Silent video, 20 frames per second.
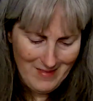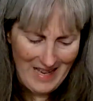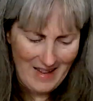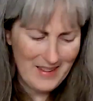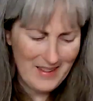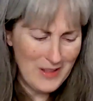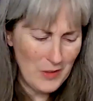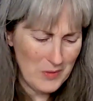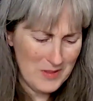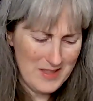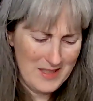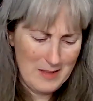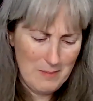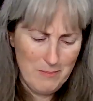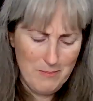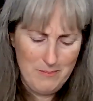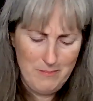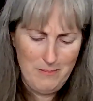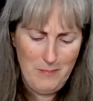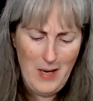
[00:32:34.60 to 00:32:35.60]
I think there was like a
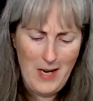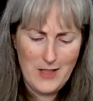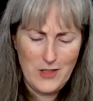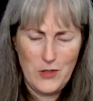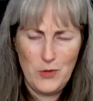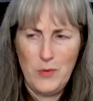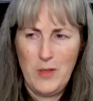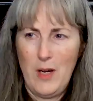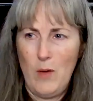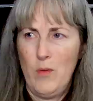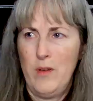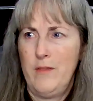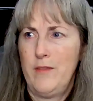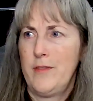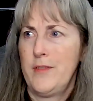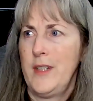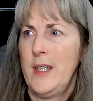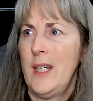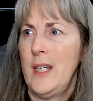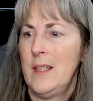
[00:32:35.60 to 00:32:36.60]
buy two get one
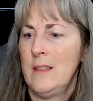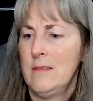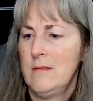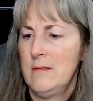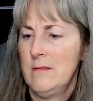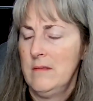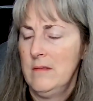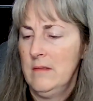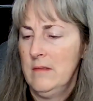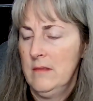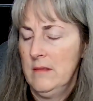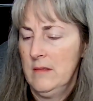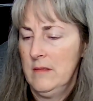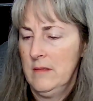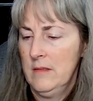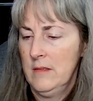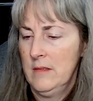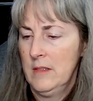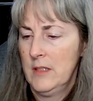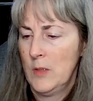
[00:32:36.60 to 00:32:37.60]
free.
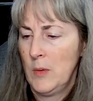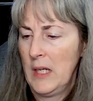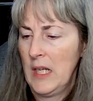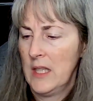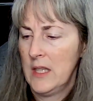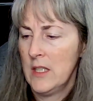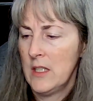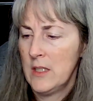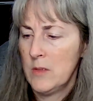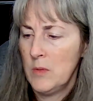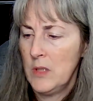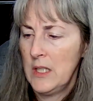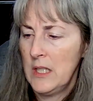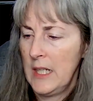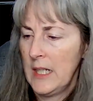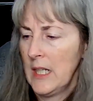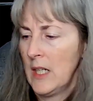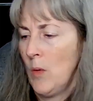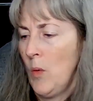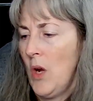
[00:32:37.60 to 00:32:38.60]
So I got this one,
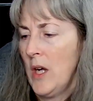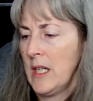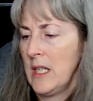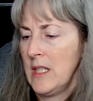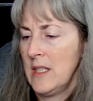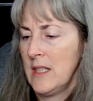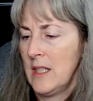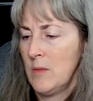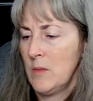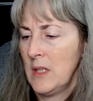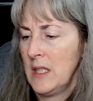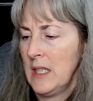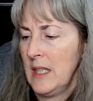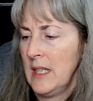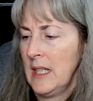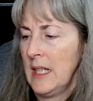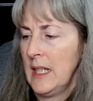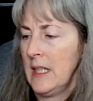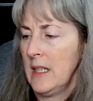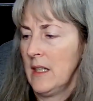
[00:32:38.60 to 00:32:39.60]
I got a Walking Dead one,
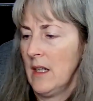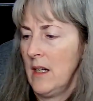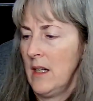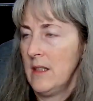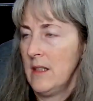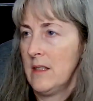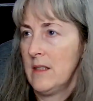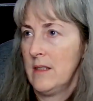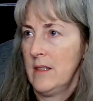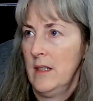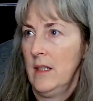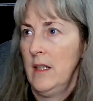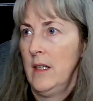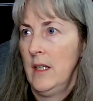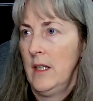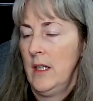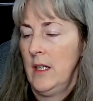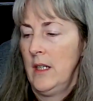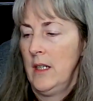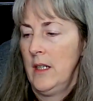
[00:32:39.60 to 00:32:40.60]
and then I got
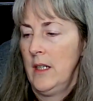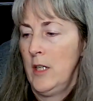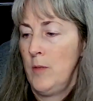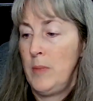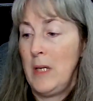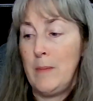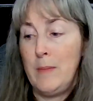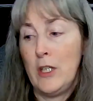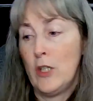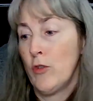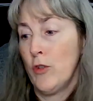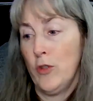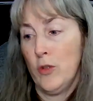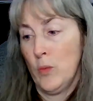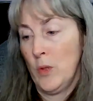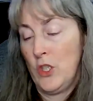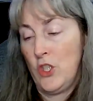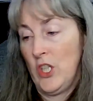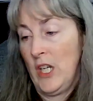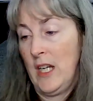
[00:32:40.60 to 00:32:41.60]
a Baby
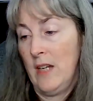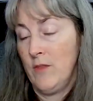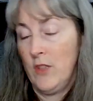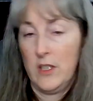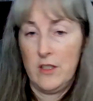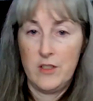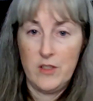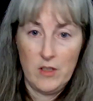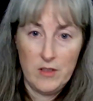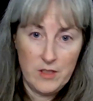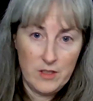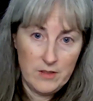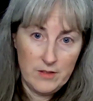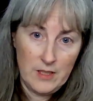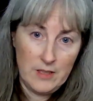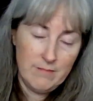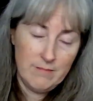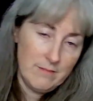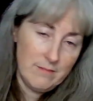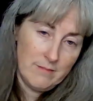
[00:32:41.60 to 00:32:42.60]
Groot, which I had not started,
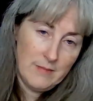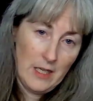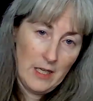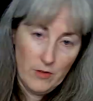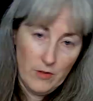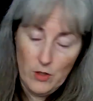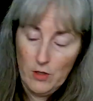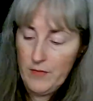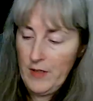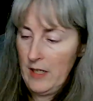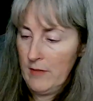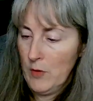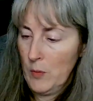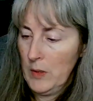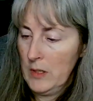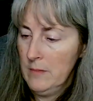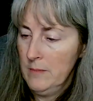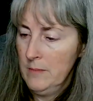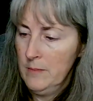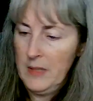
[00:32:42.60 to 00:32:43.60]
and I don't know if I ever
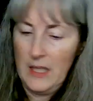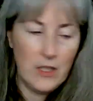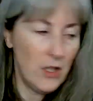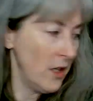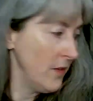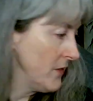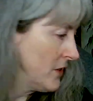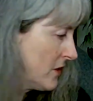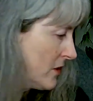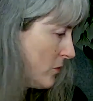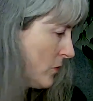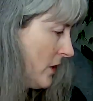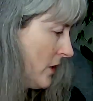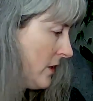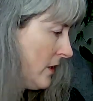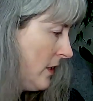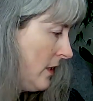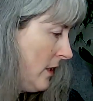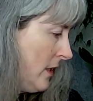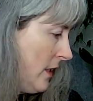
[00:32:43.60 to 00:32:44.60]
will. But on this
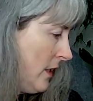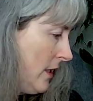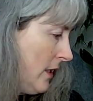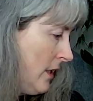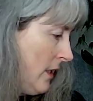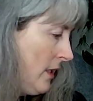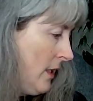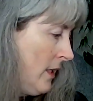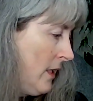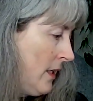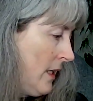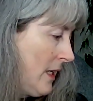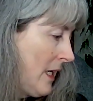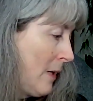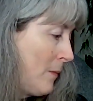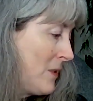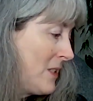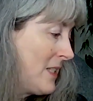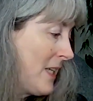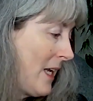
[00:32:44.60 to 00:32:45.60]
one,
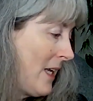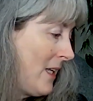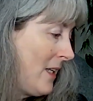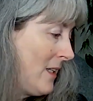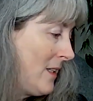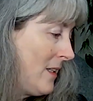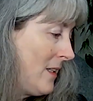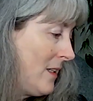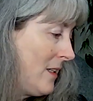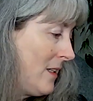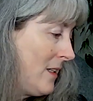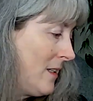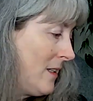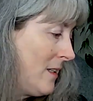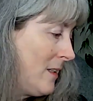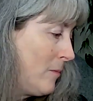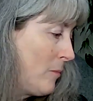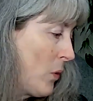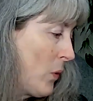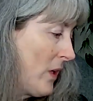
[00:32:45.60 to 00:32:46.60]
I'm
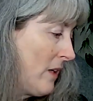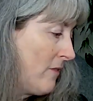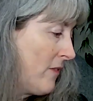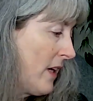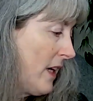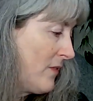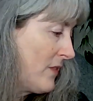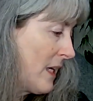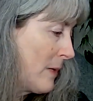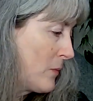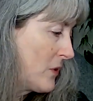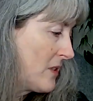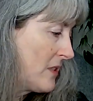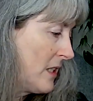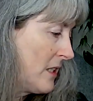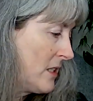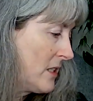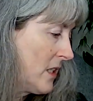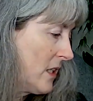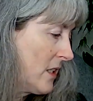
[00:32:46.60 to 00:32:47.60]

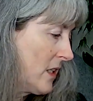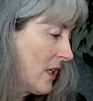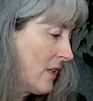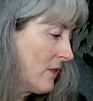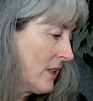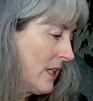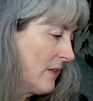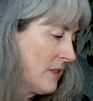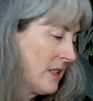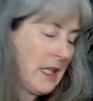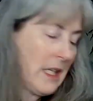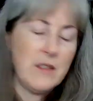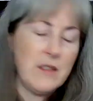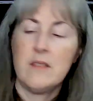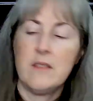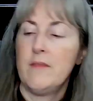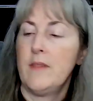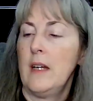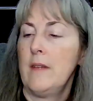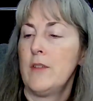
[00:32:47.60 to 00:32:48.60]
10.59% done out of
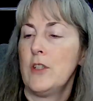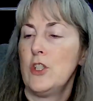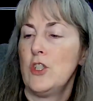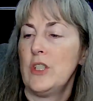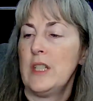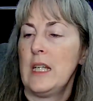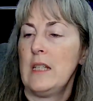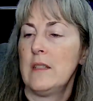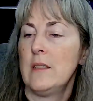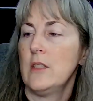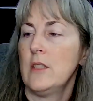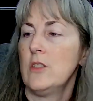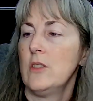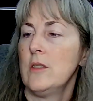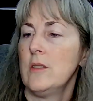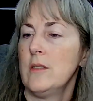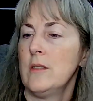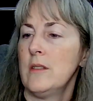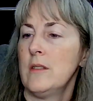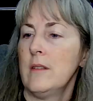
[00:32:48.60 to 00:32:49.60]
11,508
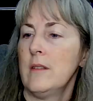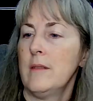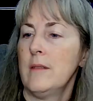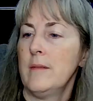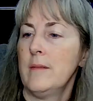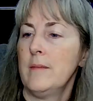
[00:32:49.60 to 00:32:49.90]
stitches.